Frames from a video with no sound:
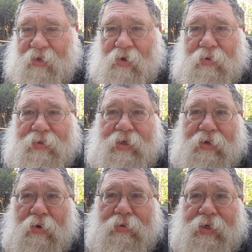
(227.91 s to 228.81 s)
holy
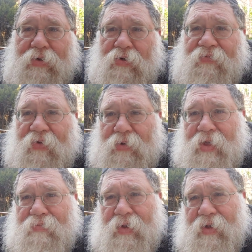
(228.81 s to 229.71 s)
holy goof
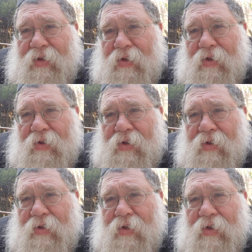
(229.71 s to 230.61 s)
holy uh,
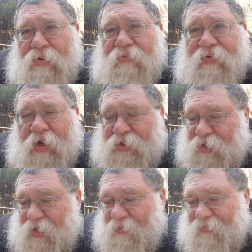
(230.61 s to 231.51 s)
uh, goof
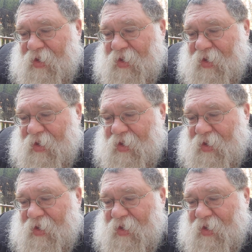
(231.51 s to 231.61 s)
kachay.